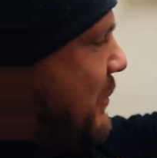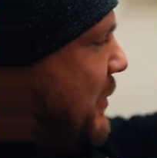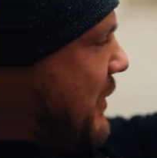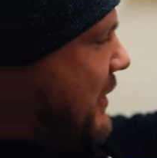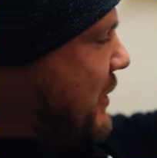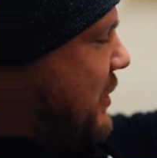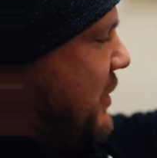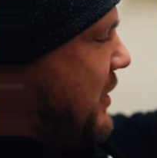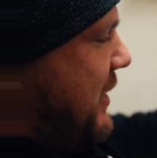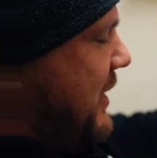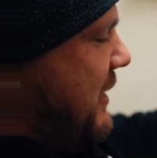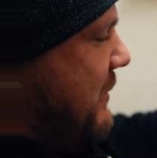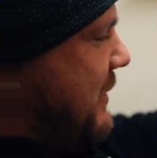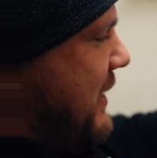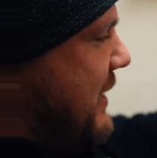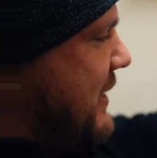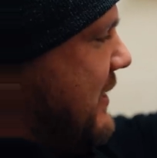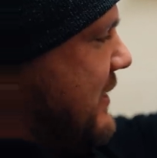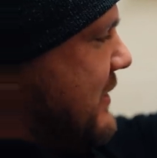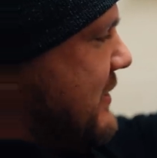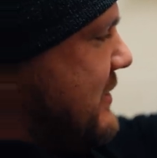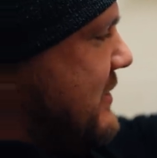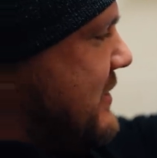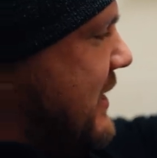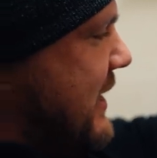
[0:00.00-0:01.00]
point three
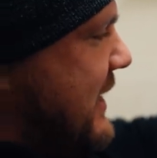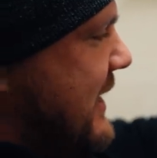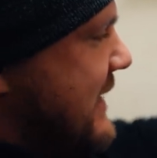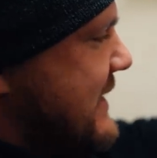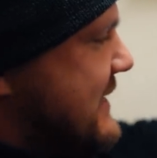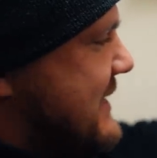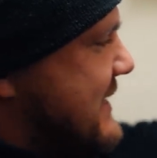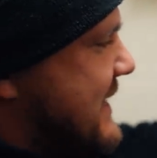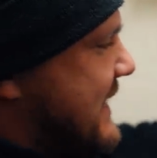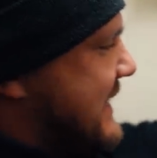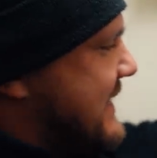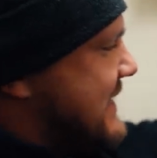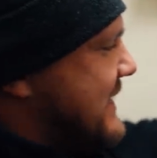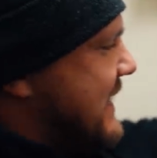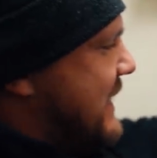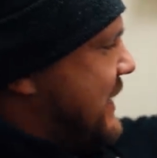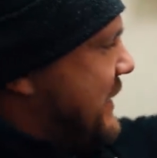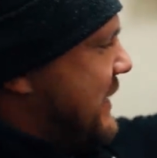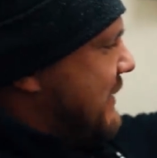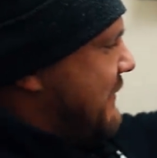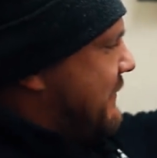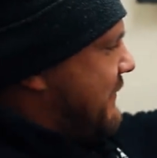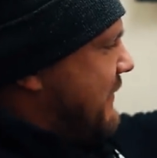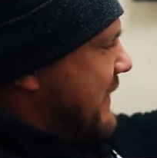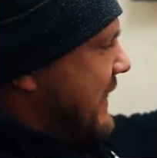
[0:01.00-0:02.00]
metres,
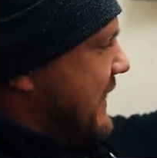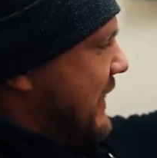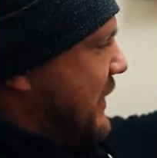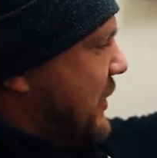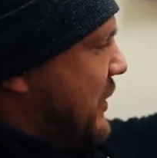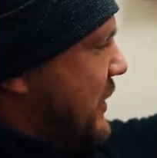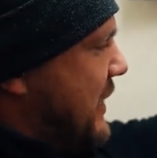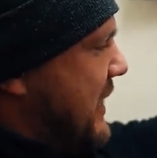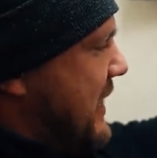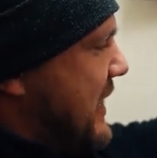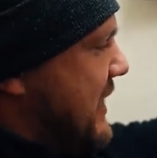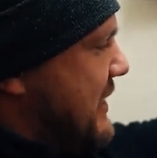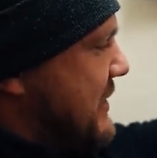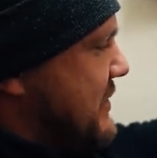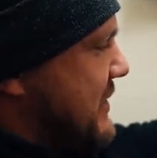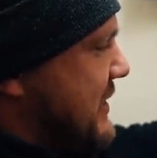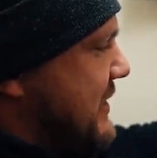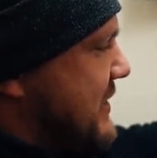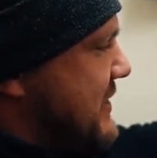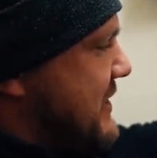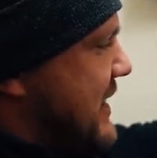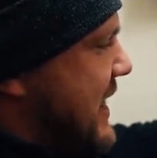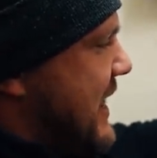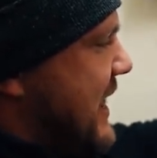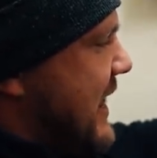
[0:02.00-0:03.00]
sixty-three feet, three
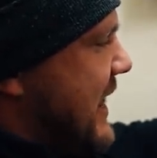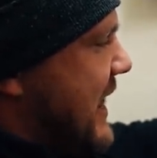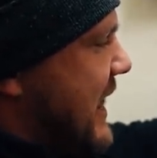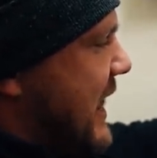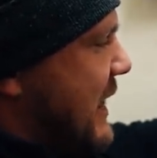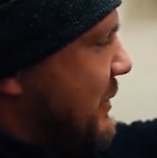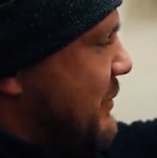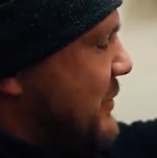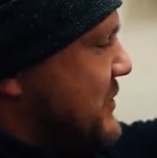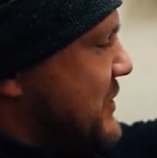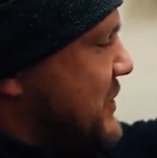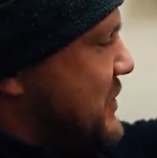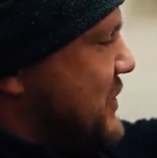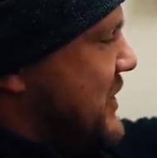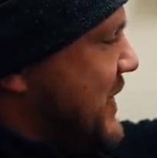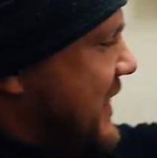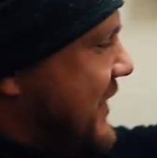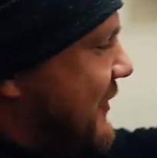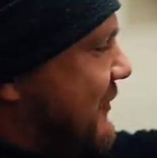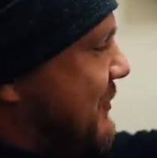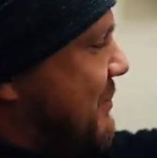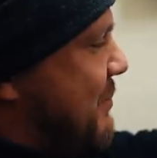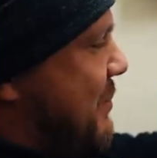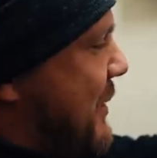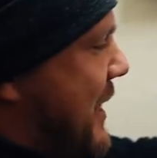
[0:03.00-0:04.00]
inches, and was
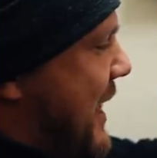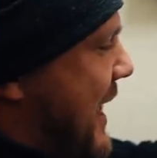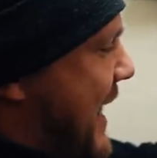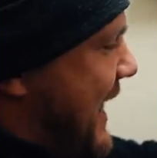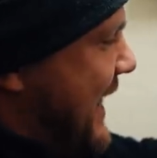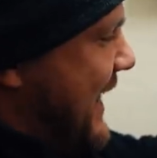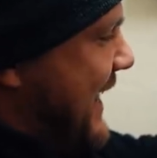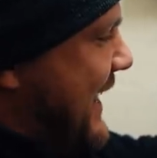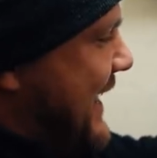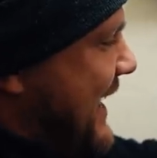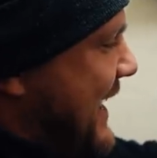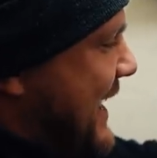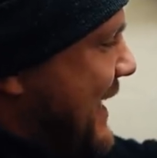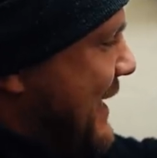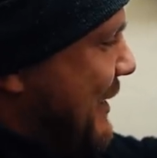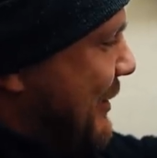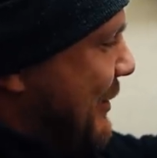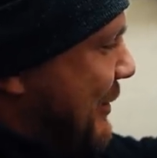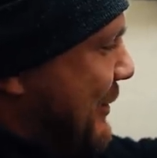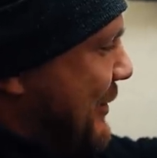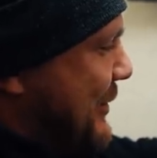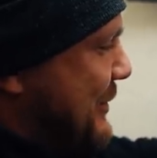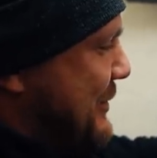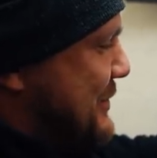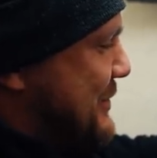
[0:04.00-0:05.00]
achieved by
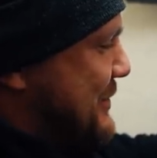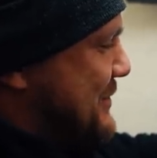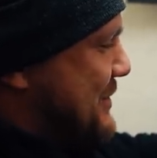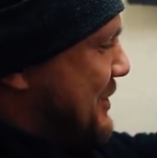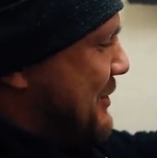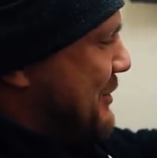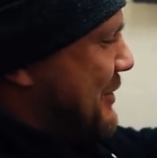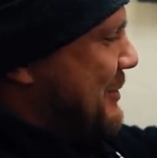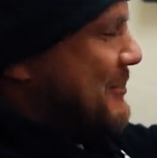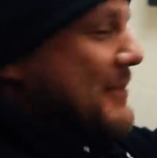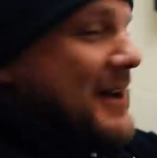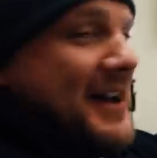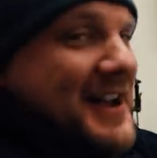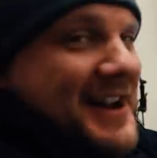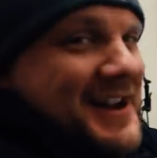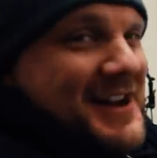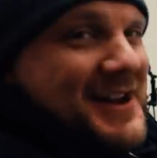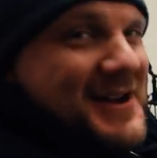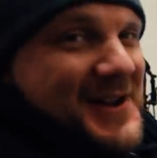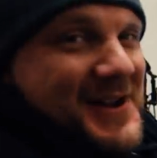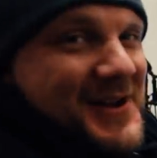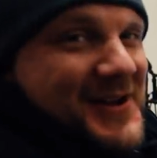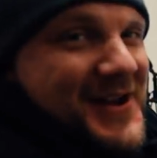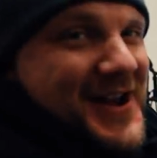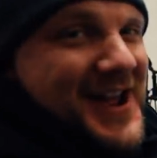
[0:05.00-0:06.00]
Luke
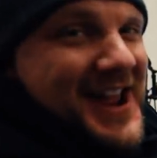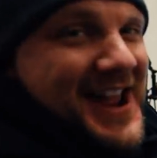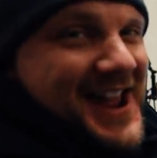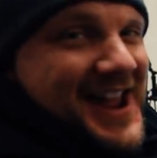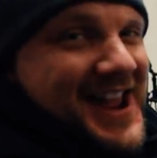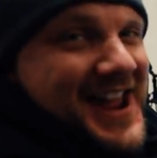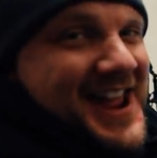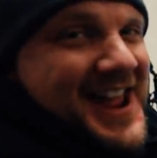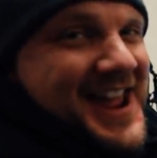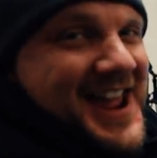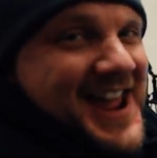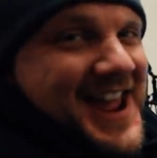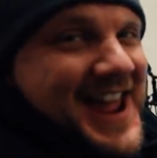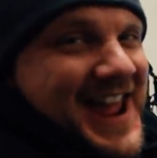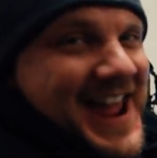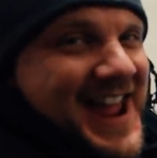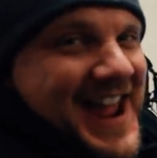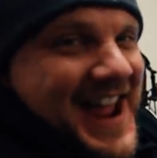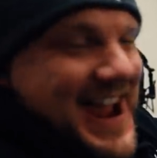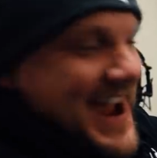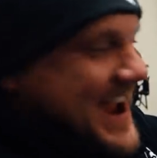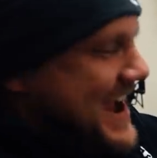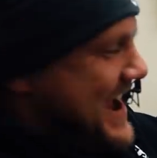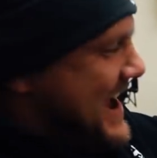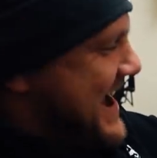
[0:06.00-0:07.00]
Stoltman hey,
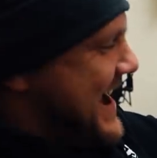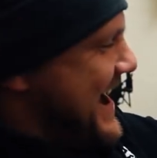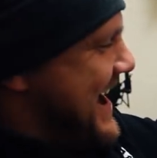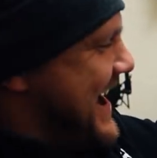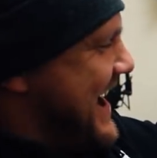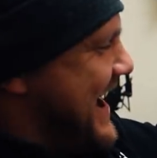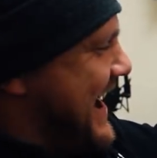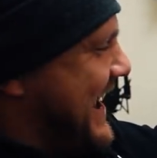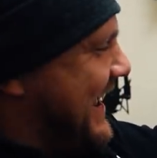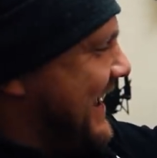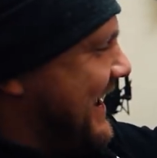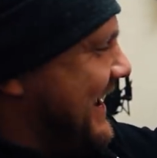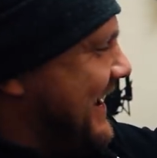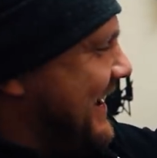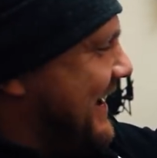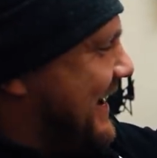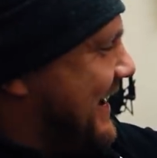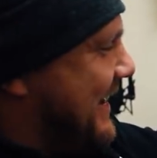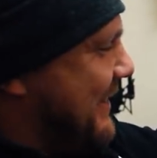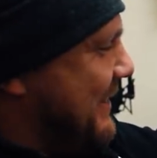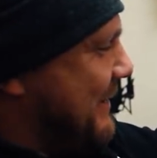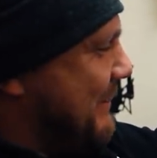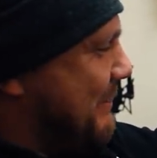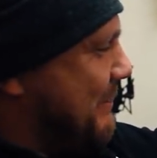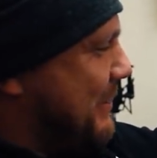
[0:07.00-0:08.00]
hey, hey,
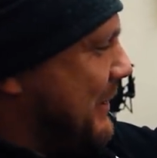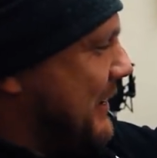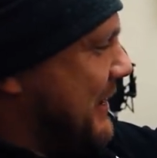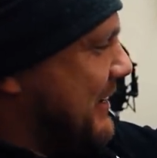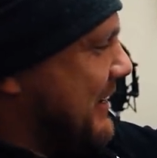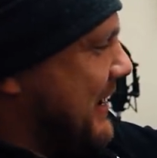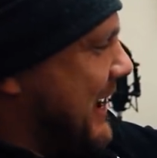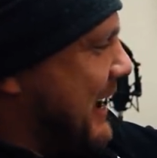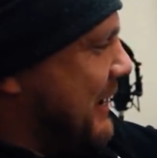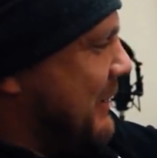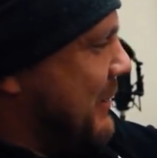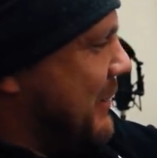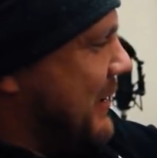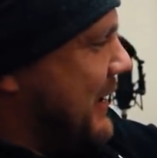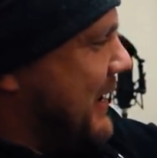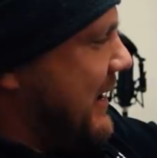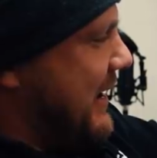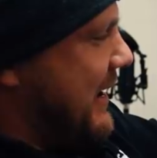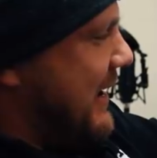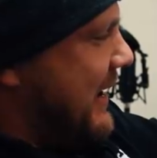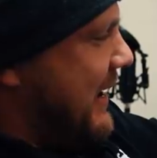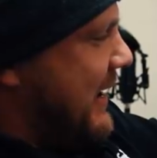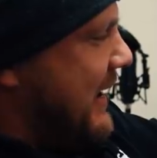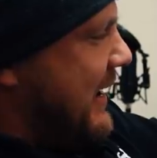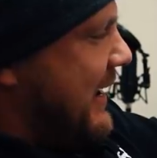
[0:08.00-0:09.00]
at the
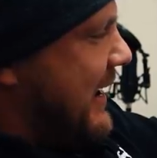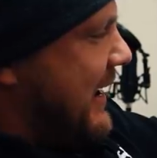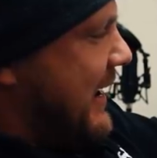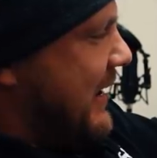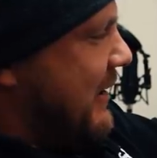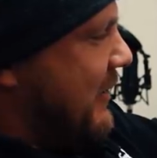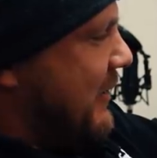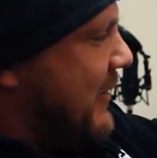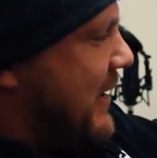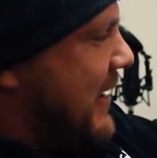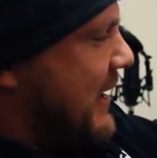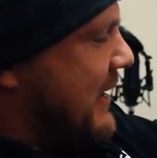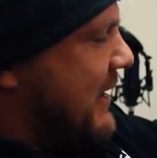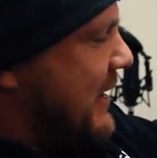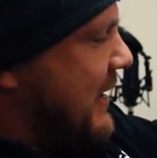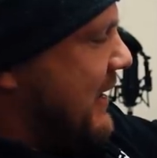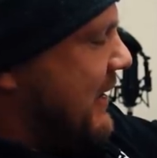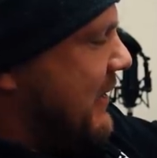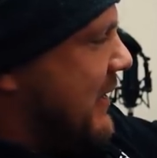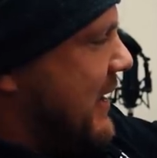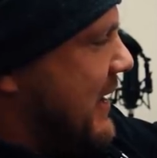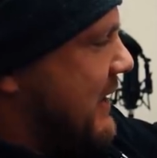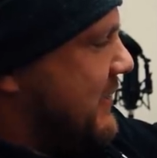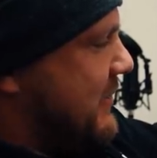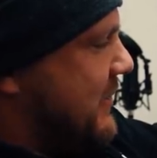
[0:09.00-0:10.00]
Blairgowrie and Ratt
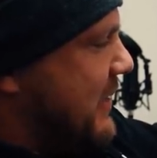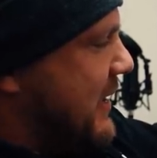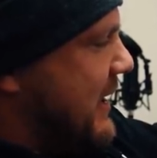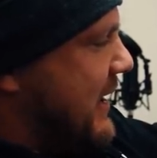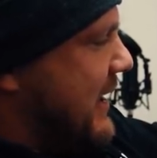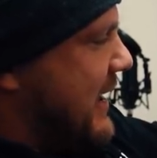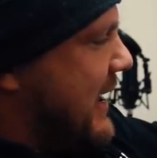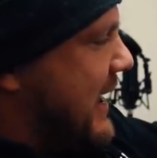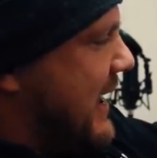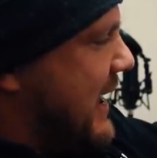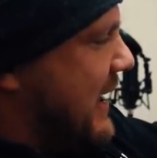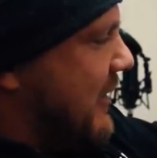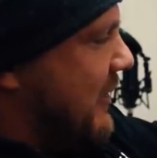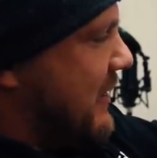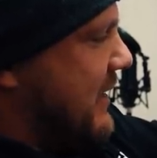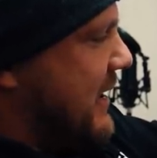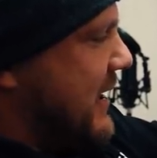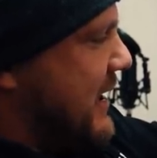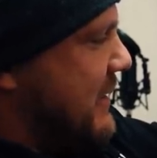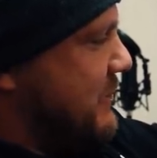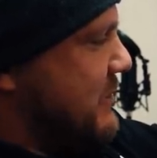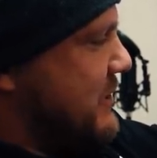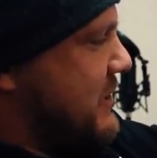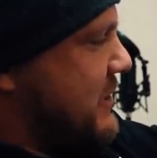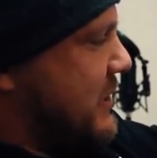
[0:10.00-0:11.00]
Rattray Highland
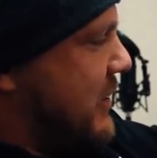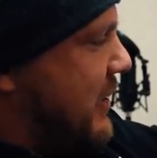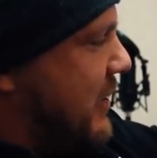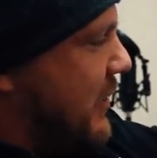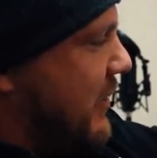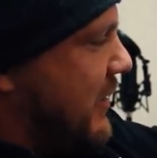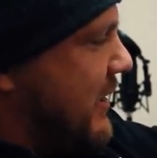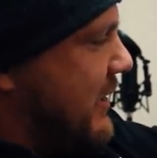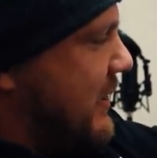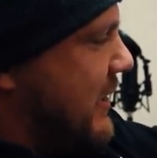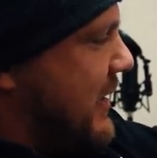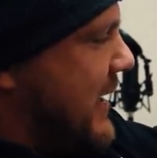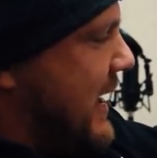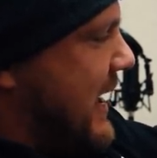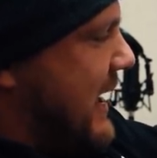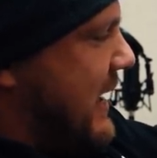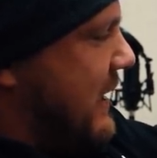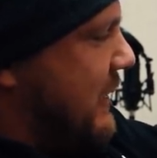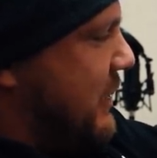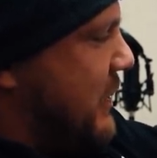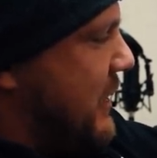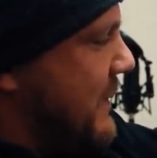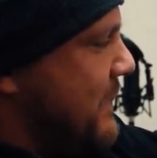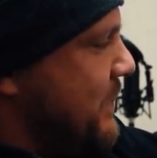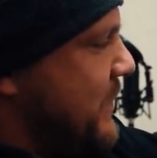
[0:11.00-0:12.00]
Games, Scotland, on
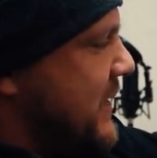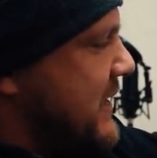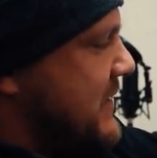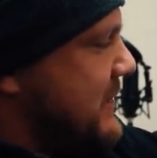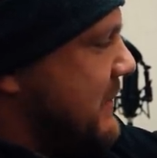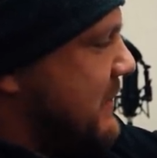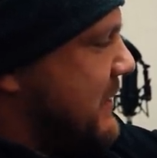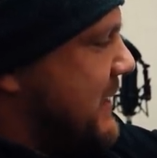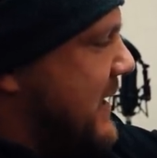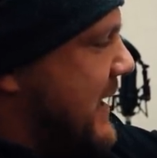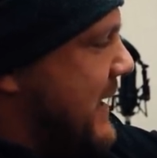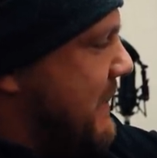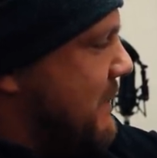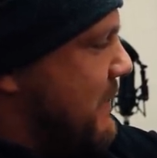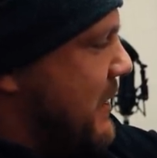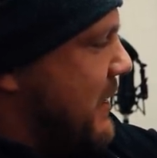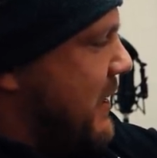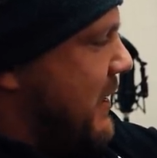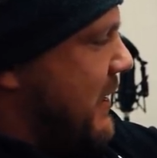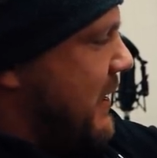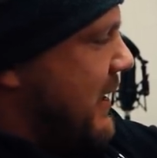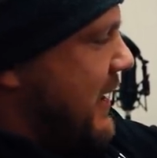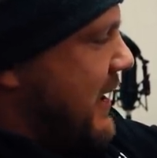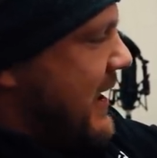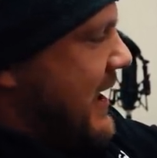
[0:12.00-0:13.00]
eighth
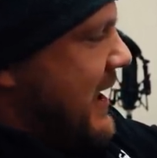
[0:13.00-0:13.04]
September.